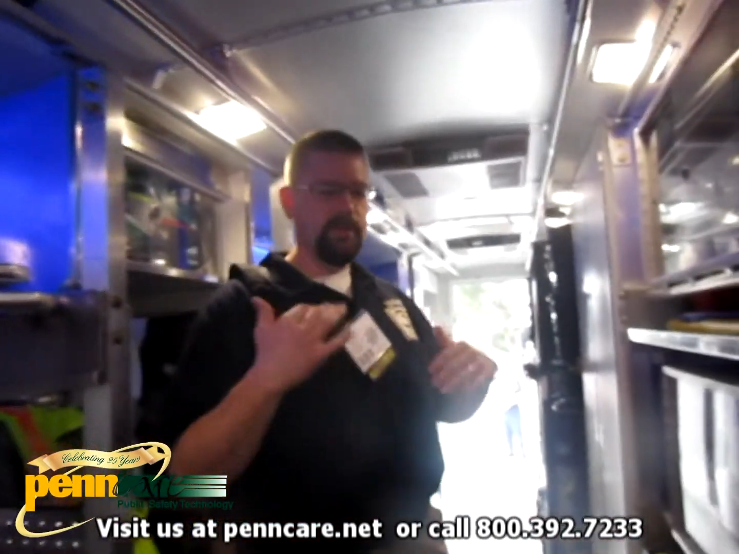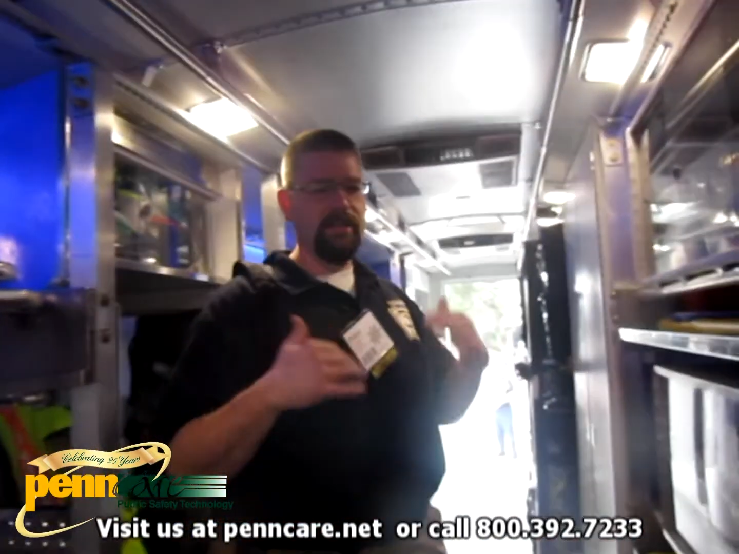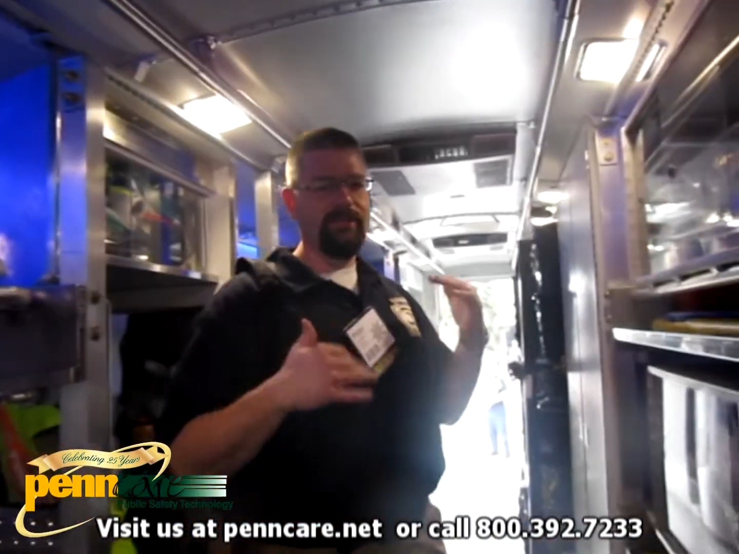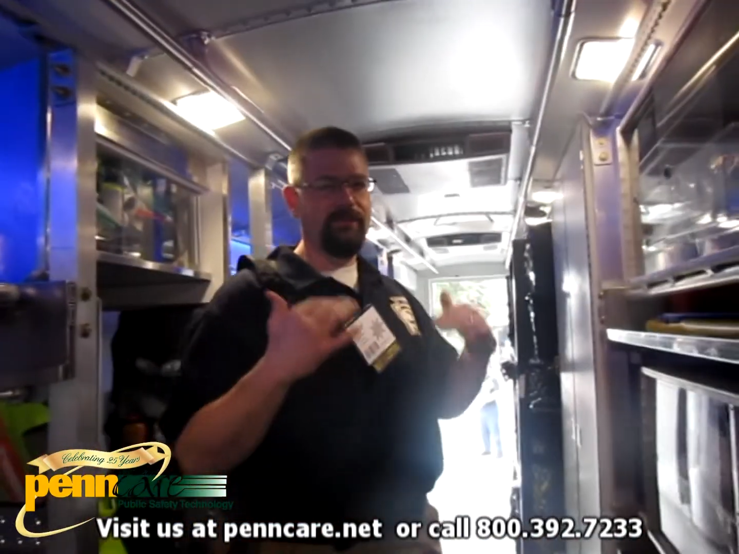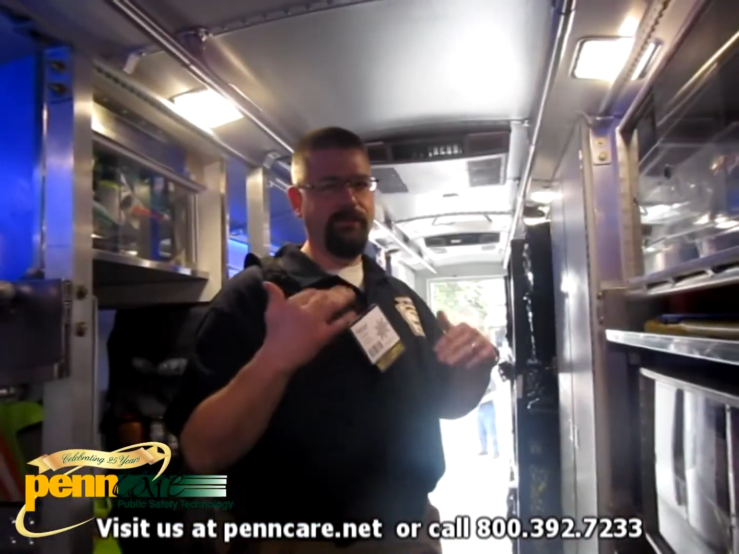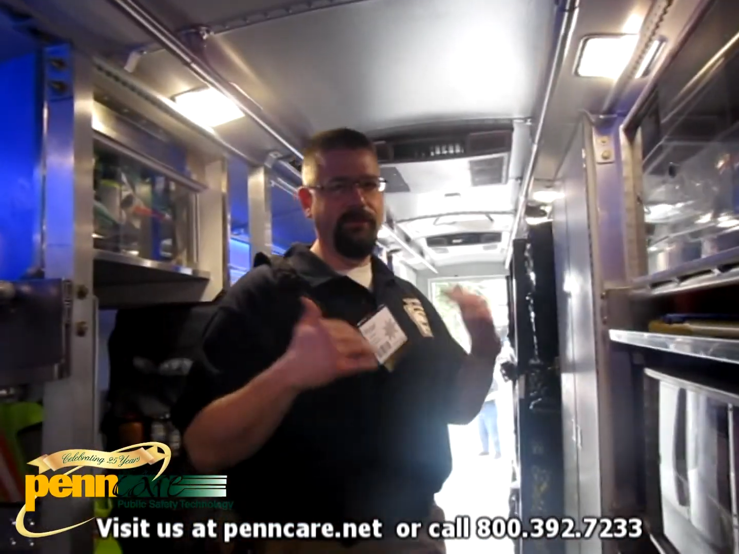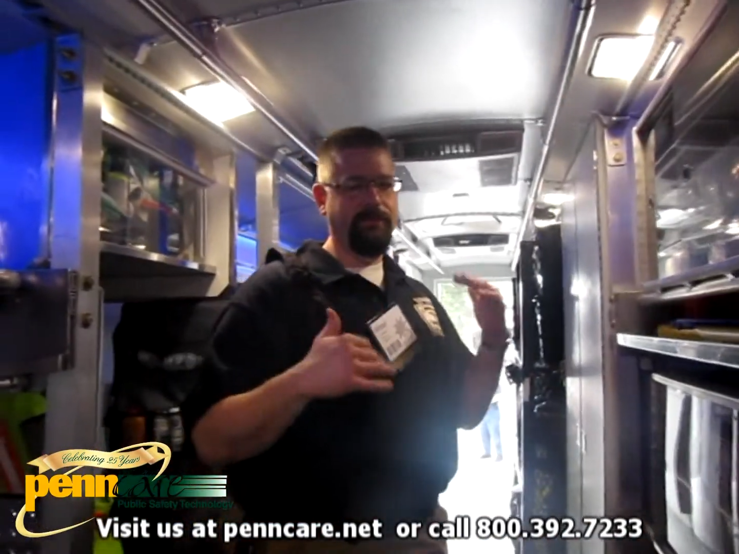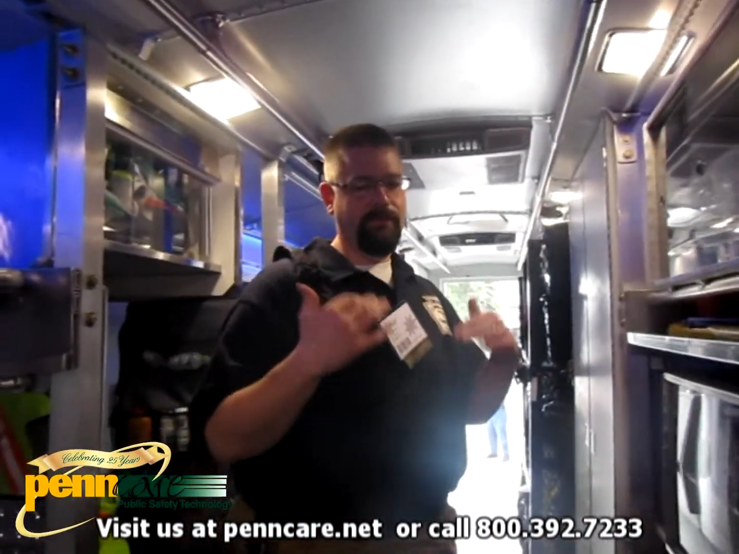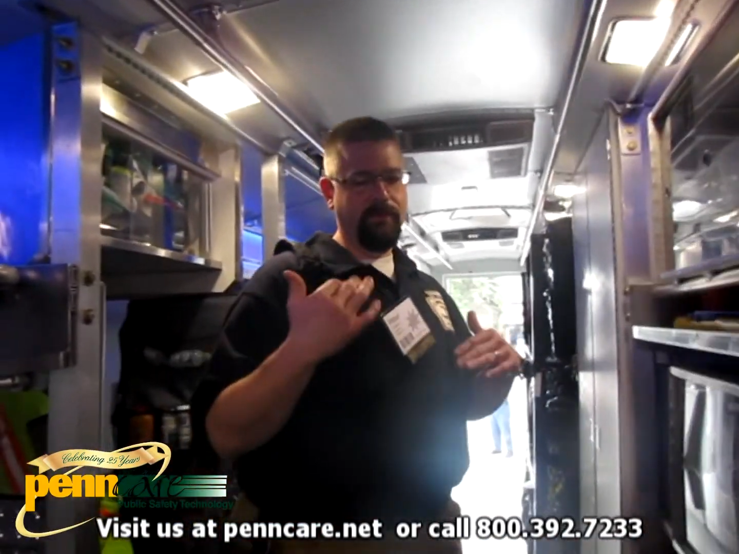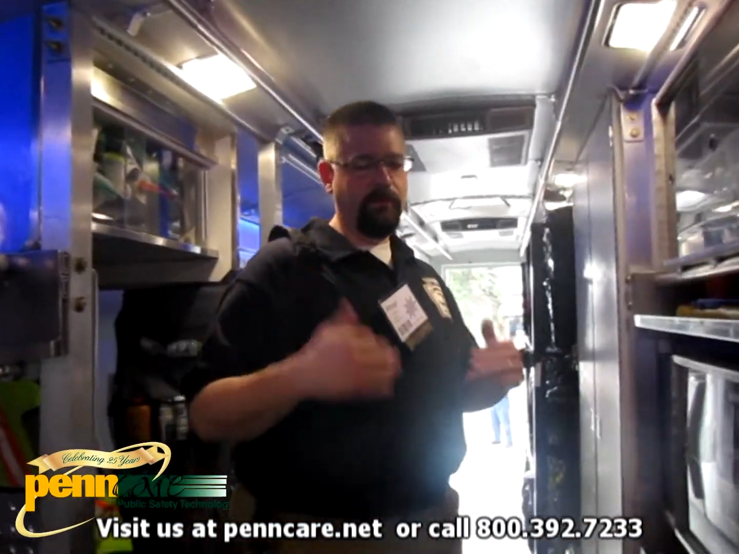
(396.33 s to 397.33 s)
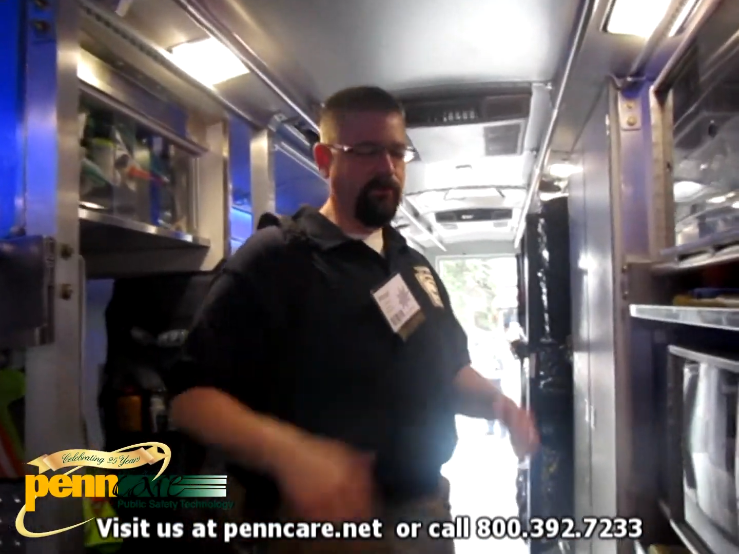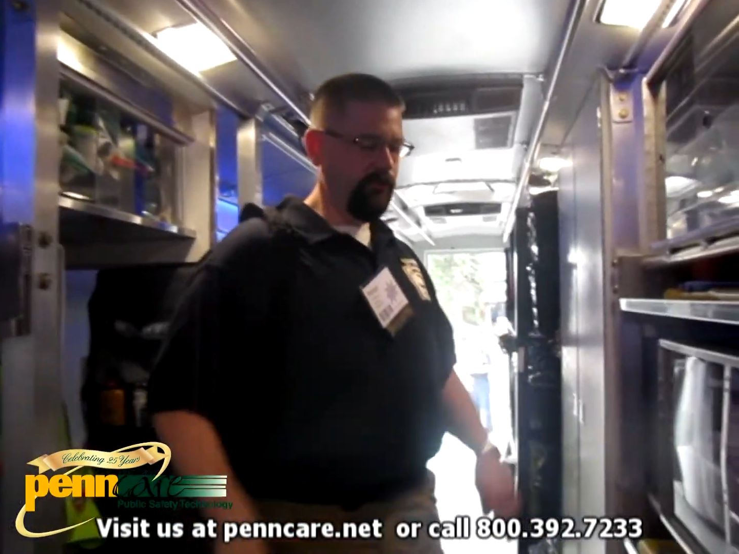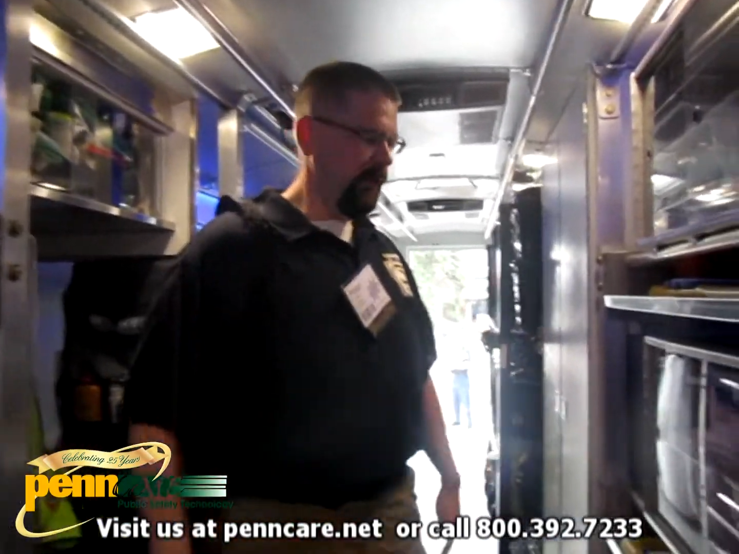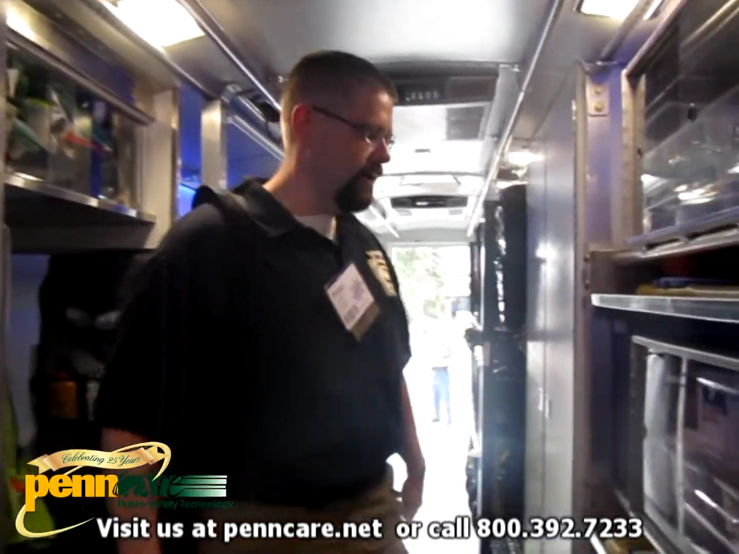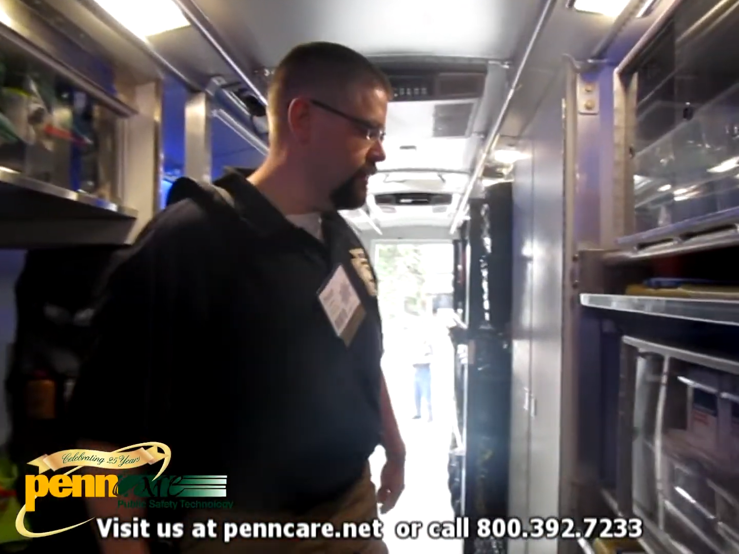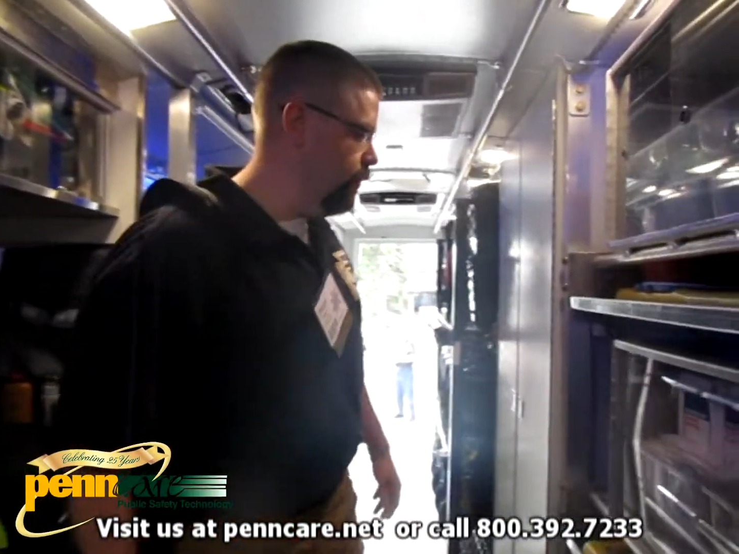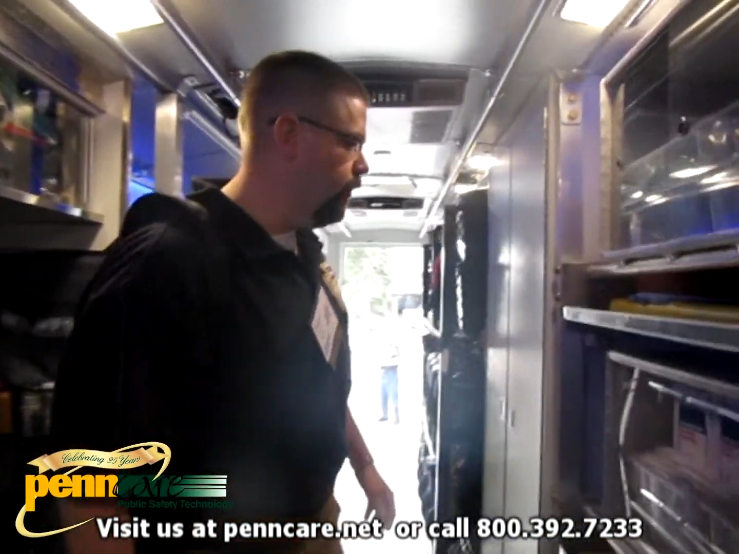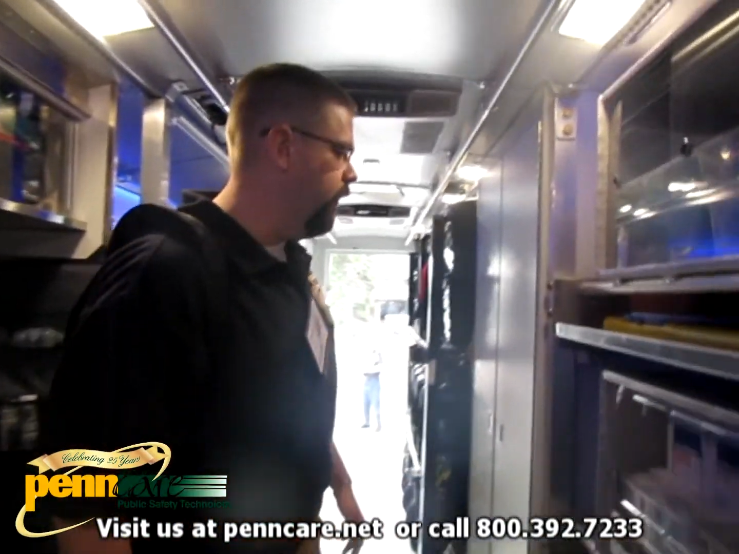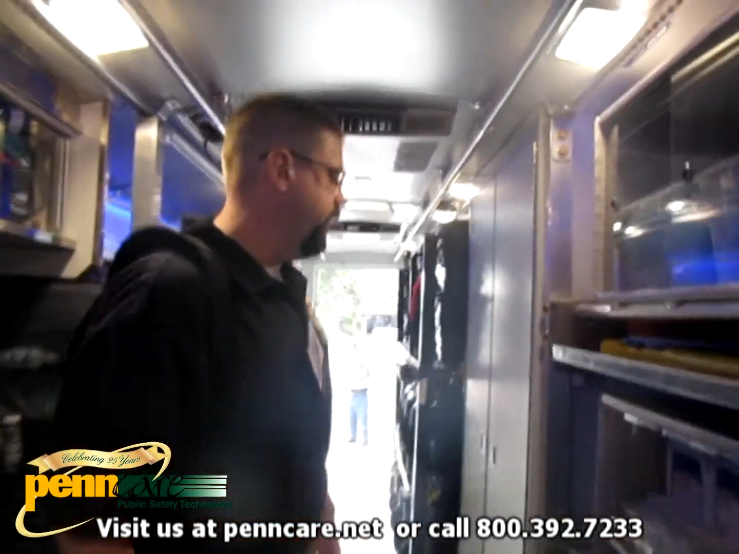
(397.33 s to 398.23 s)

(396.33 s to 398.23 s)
gets that's good. Flexible.